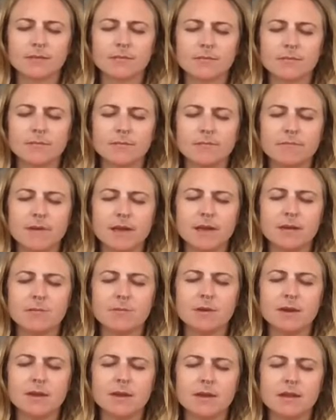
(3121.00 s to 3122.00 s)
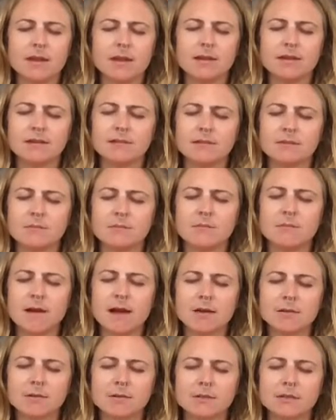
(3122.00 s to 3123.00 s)
Maybe there's some
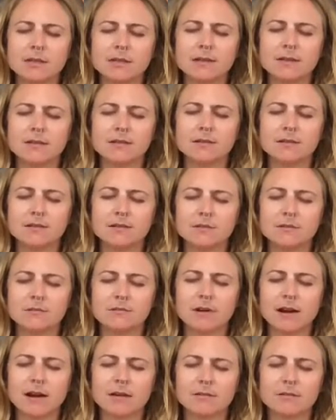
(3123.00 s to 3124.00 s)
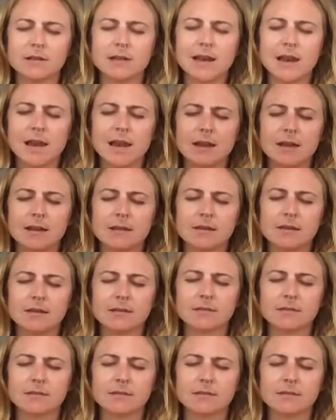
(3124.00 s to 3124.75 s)
mountains around the lake.